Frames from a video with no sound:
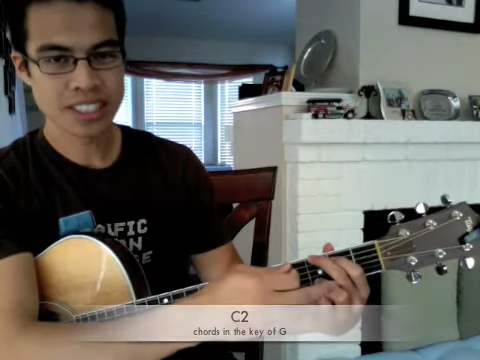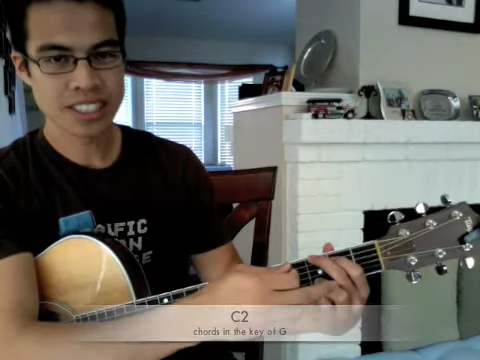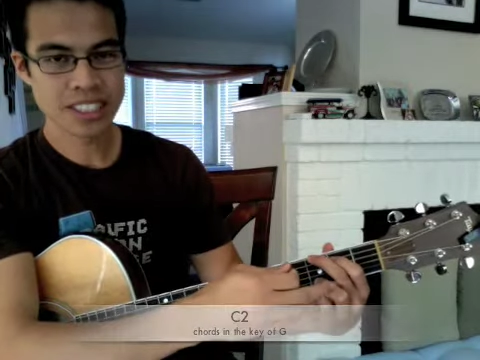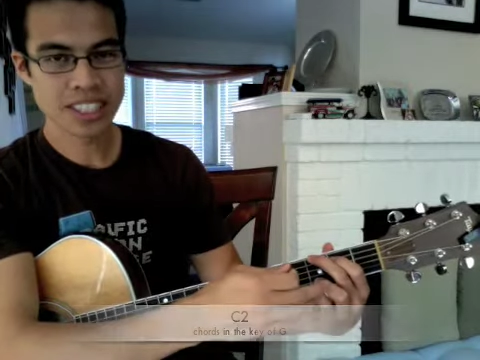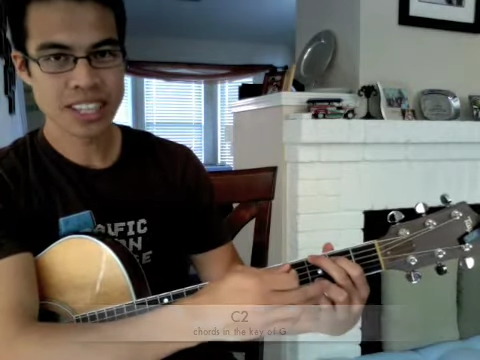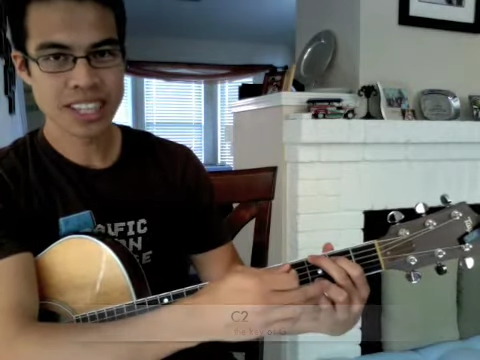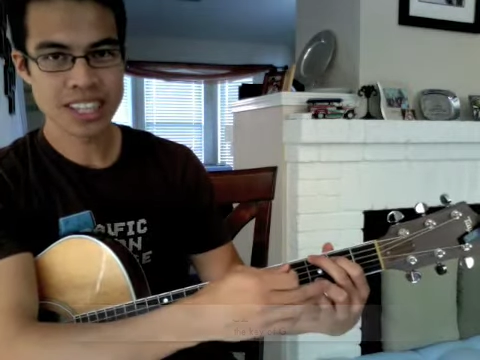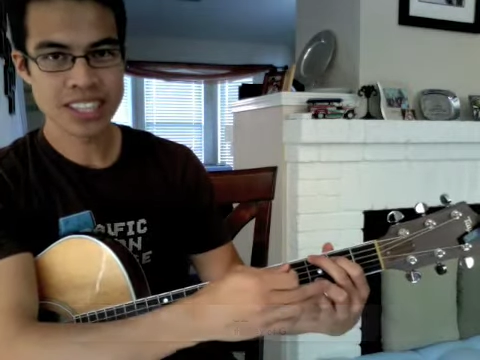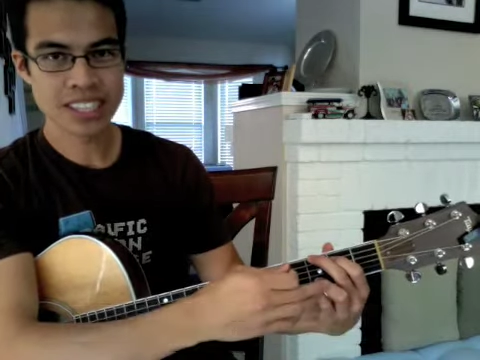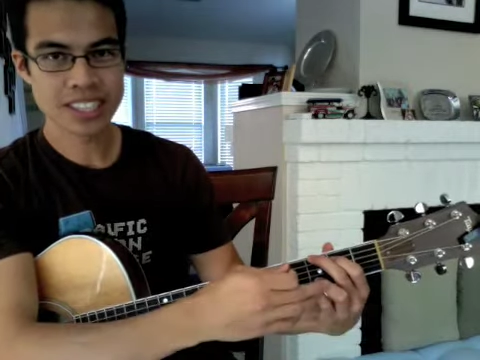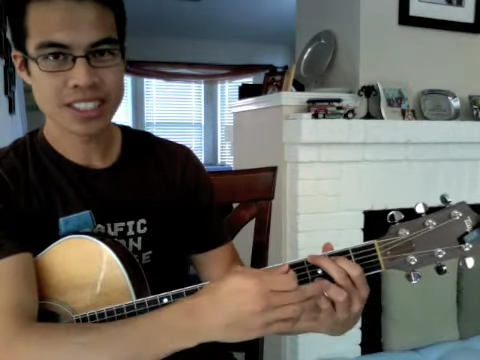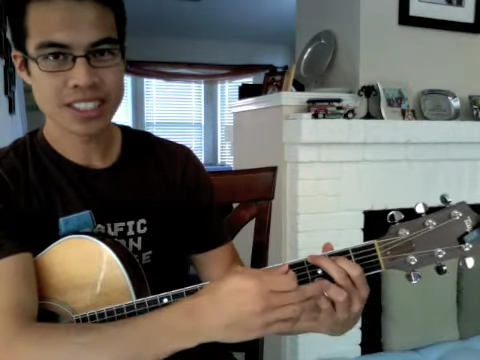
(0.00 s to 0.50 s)

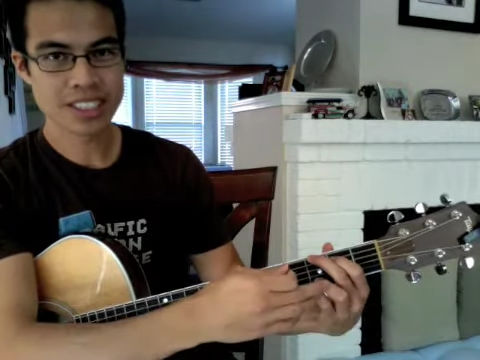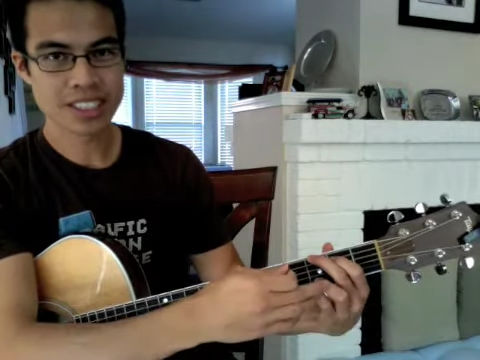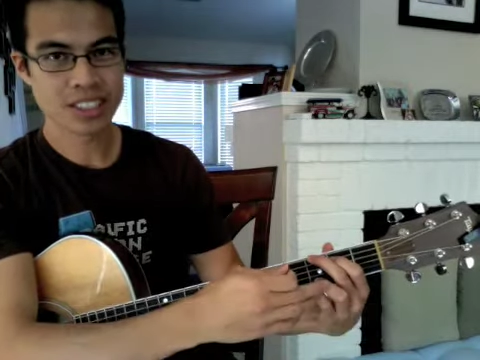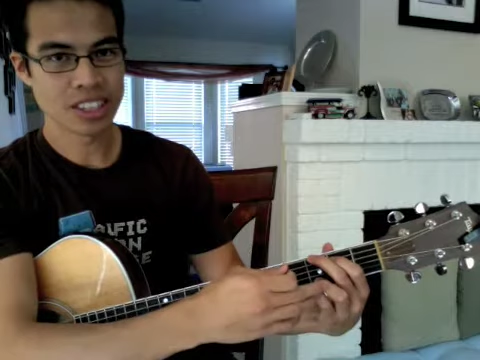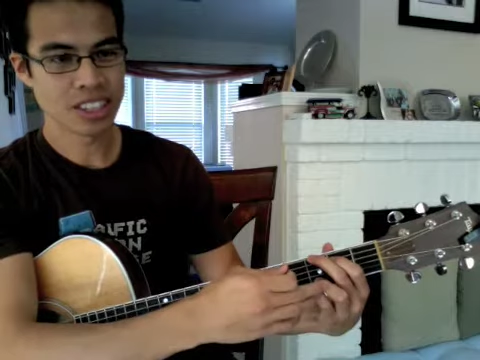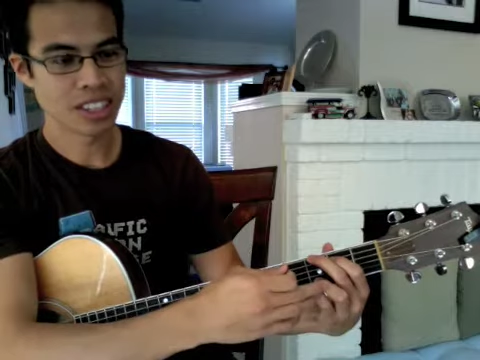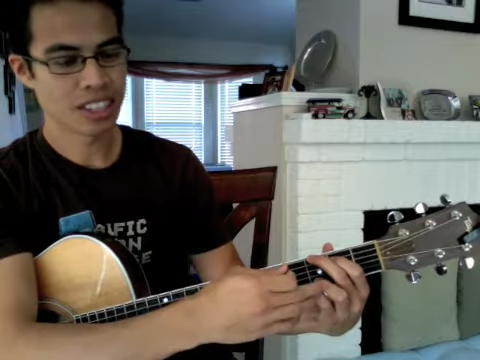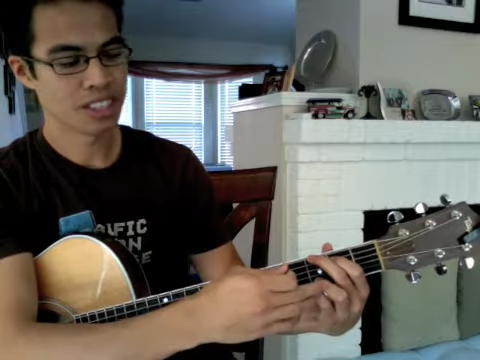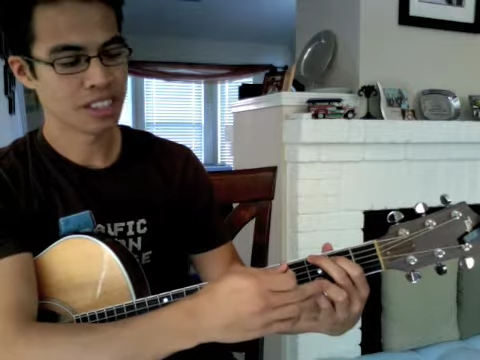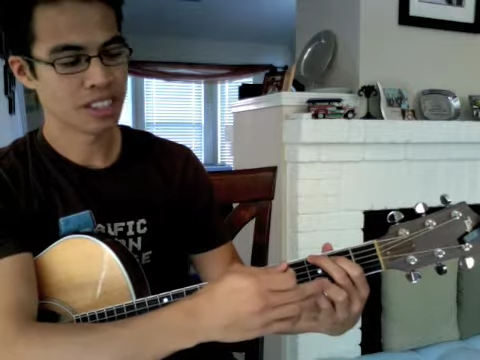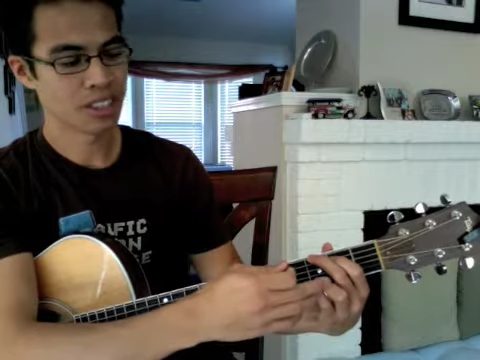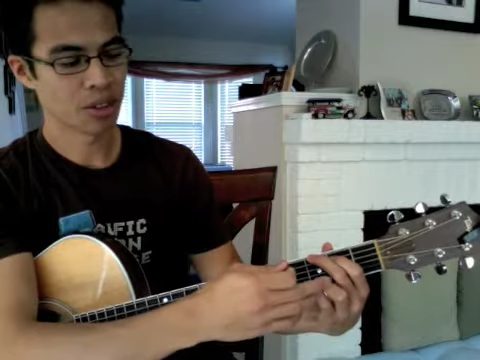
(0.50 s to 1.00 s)
2nd
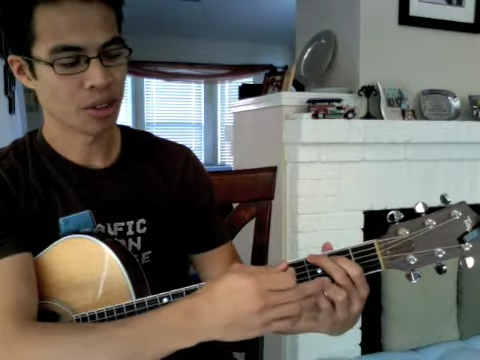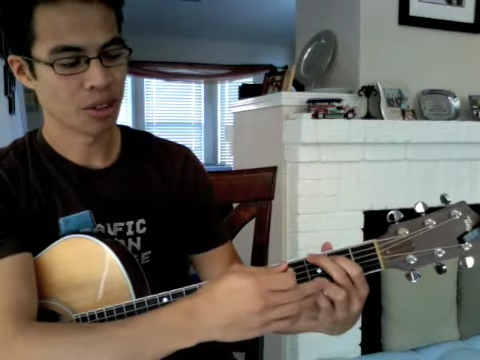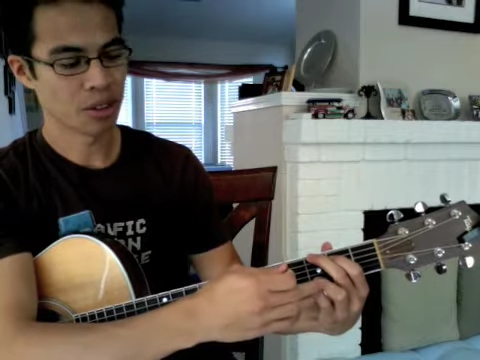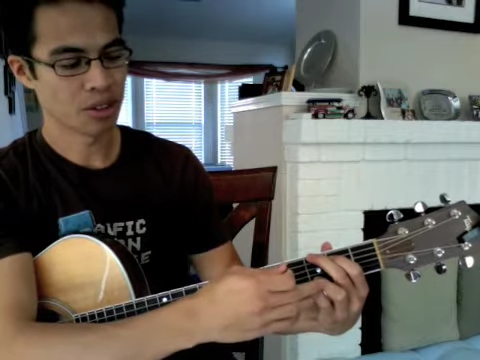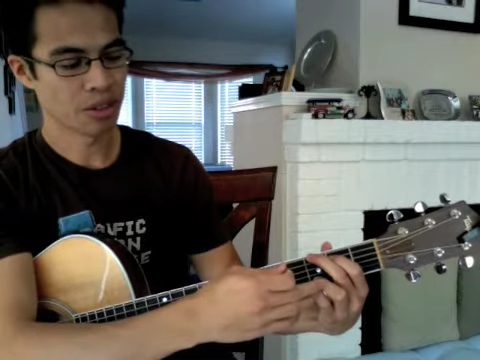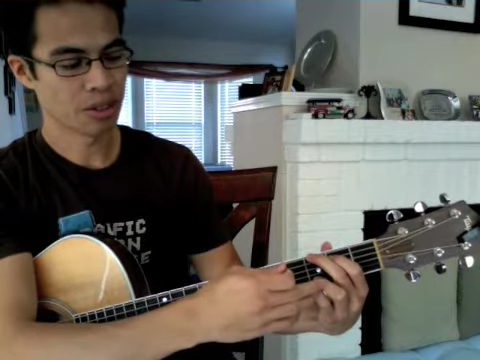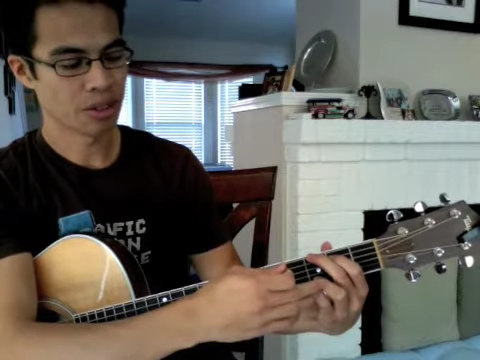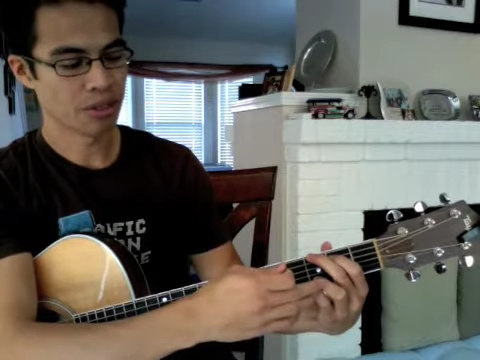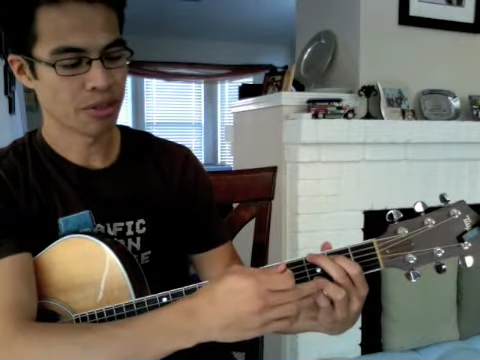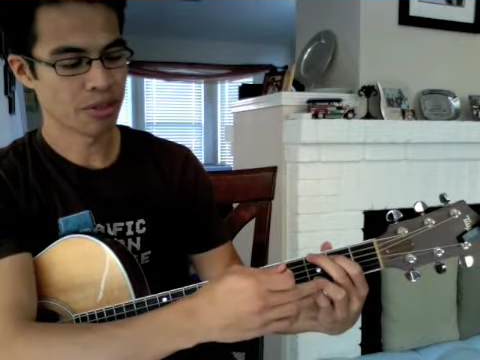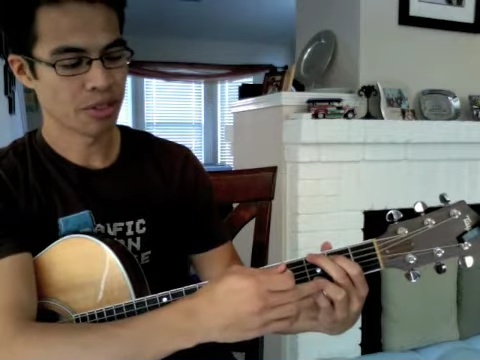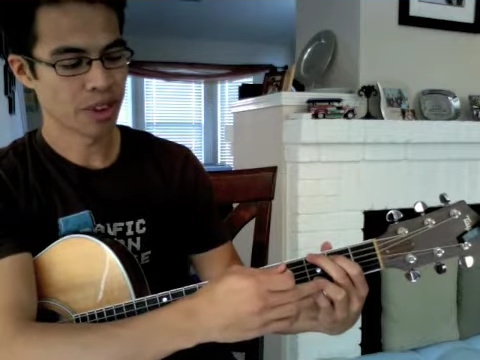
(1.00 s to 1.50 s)
strings,
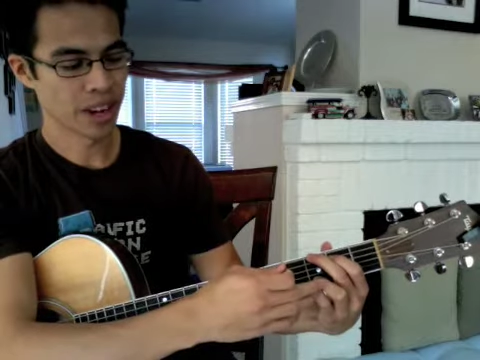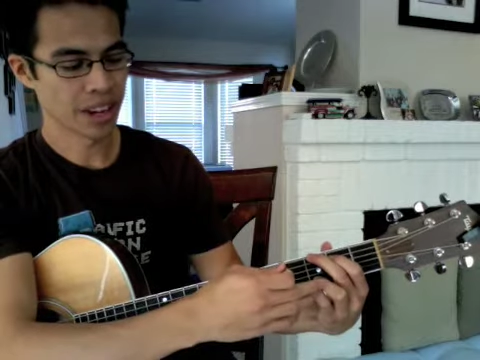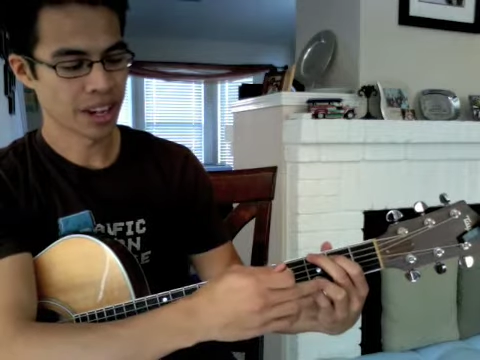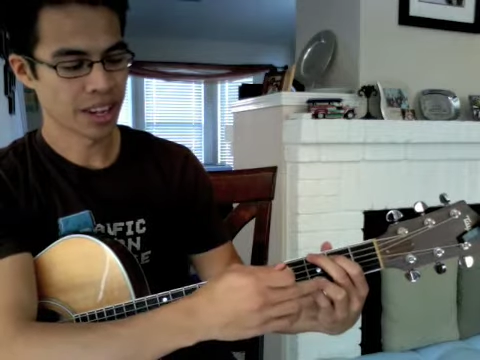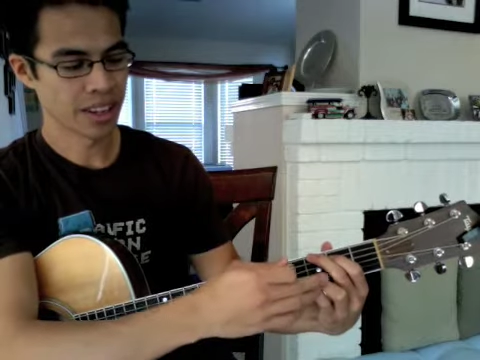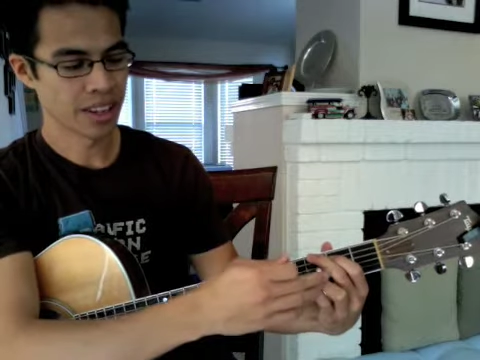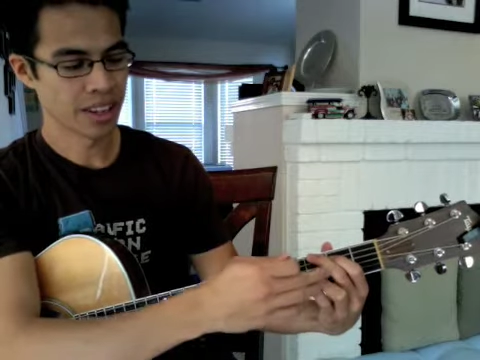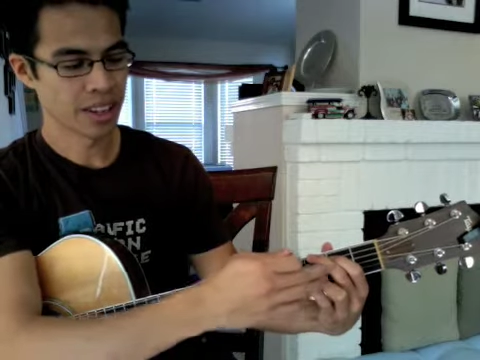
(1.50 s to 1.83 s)
3rd fret.